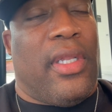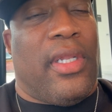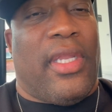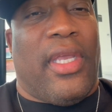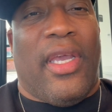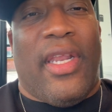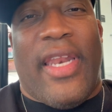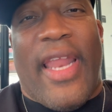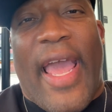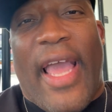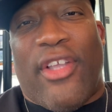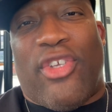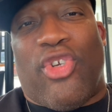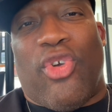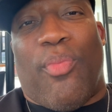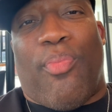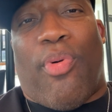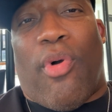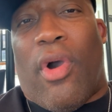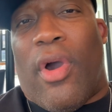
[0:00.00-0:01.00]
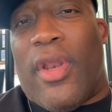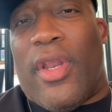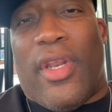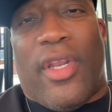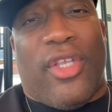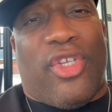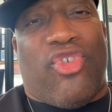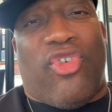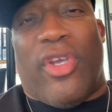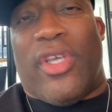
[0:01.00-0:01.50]
they're a natural part of
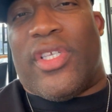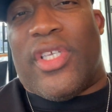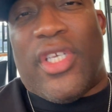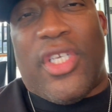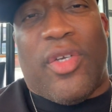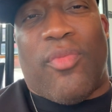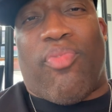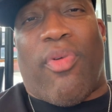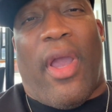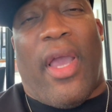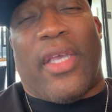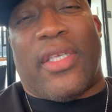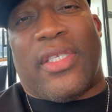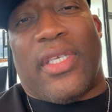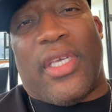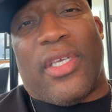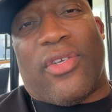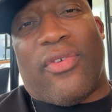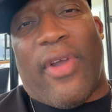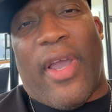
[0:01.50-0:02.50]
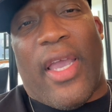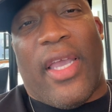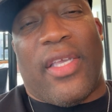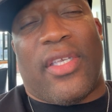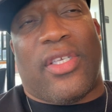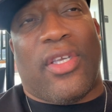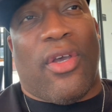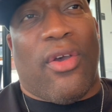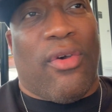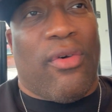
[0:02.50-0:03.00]
the transition process, right?
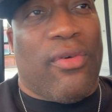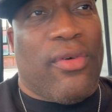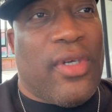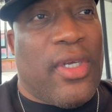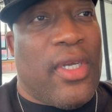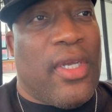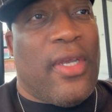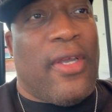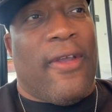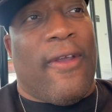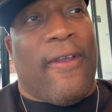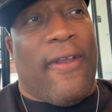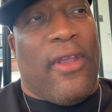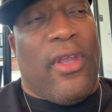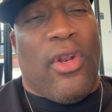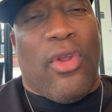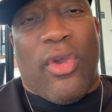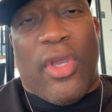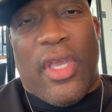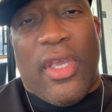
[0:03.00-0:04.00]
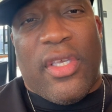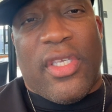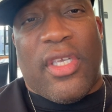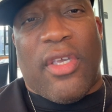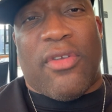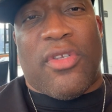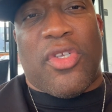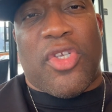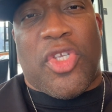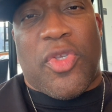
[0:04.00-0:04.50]
So, you know, give
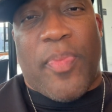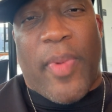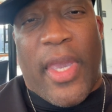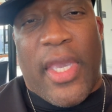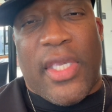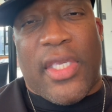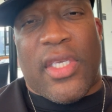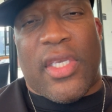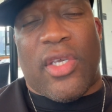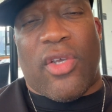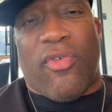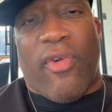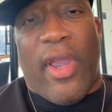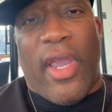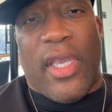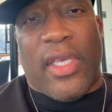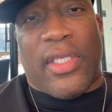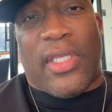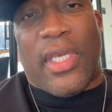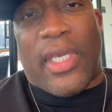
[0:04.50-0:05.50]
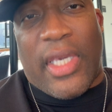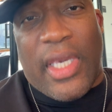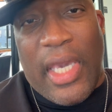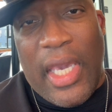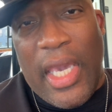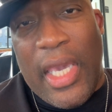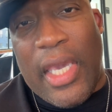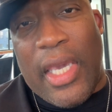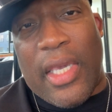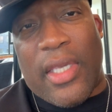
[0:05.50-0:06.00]
yourself some space and grace. The
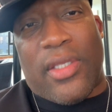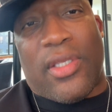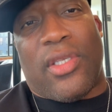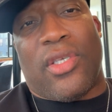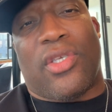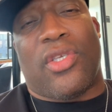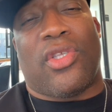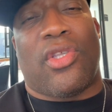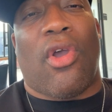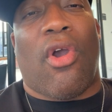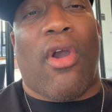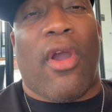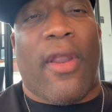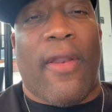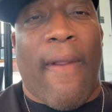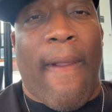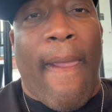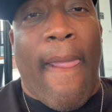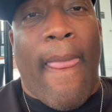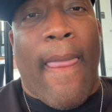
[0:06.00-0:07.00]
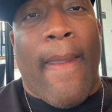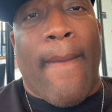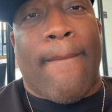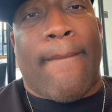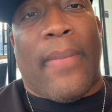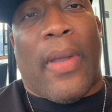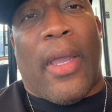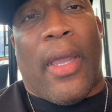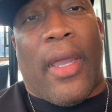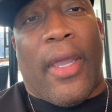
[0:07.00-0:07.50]
key is to start
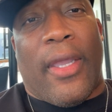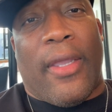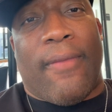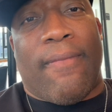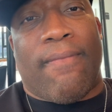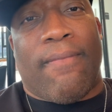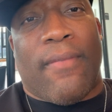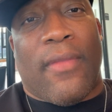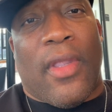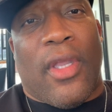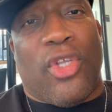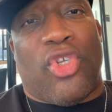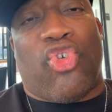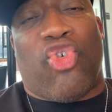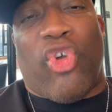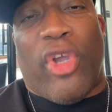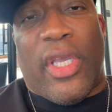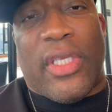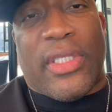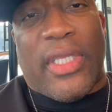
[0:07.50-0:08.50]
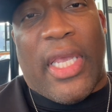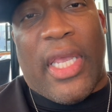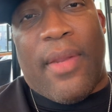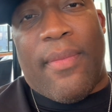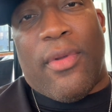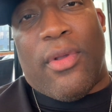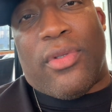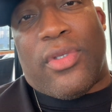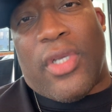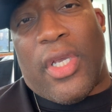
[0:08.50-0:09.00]
by
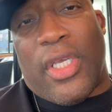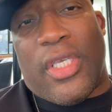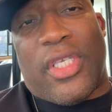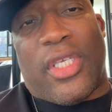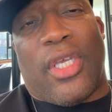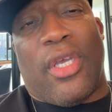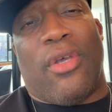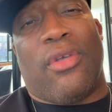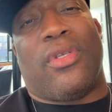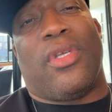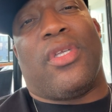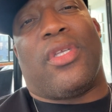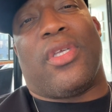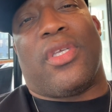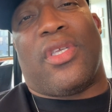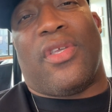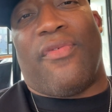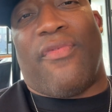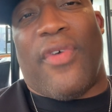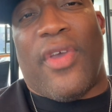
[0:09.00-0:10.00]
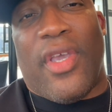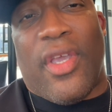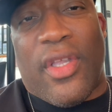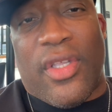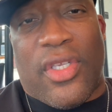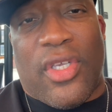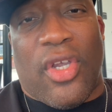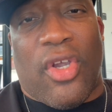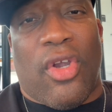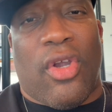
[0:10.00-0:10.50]
translating military skills into
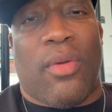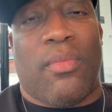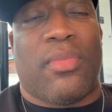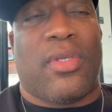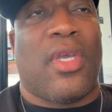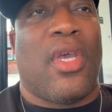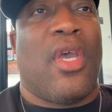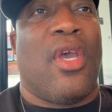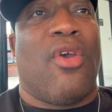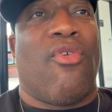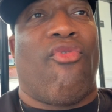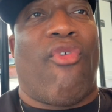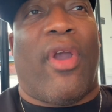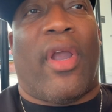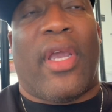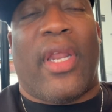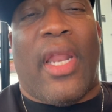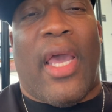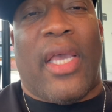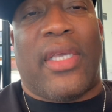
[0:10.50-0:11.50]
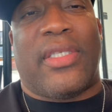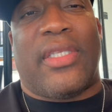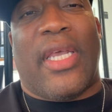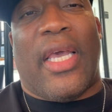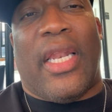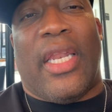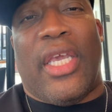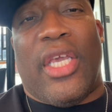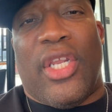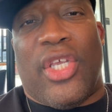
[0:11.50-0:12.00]
civilian terms, recognizing
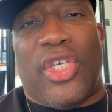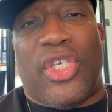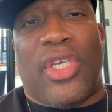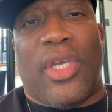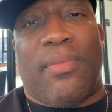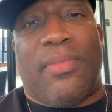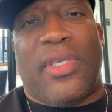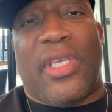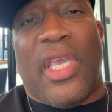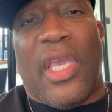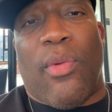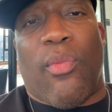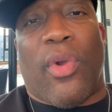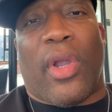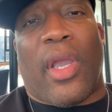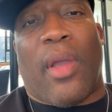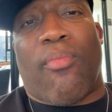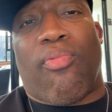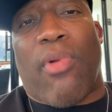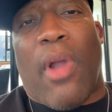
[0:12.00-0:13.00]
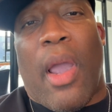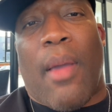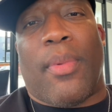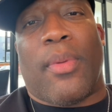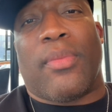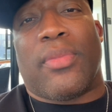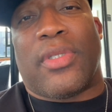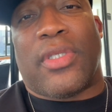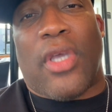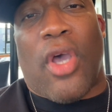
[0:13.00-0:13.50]
that leadership, teamwork, and
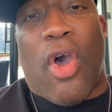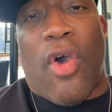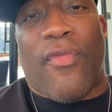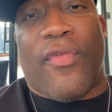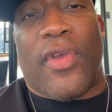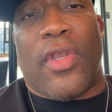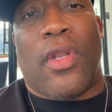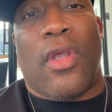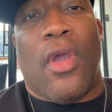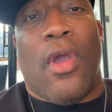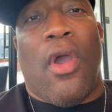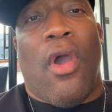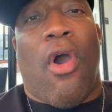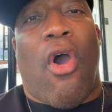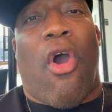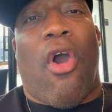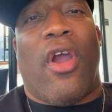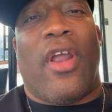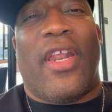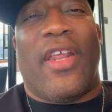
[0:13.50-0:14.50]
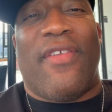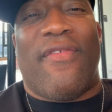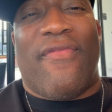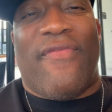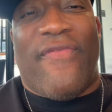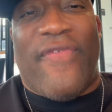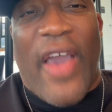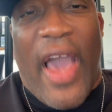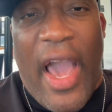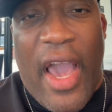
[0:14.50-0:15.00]
problem solving are an
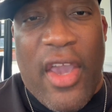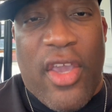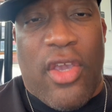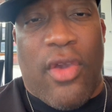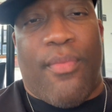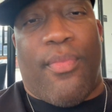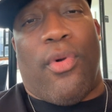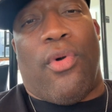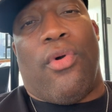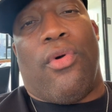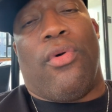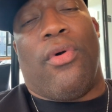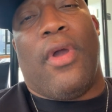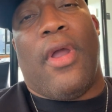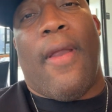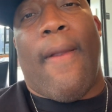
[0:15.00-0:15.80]
invaluable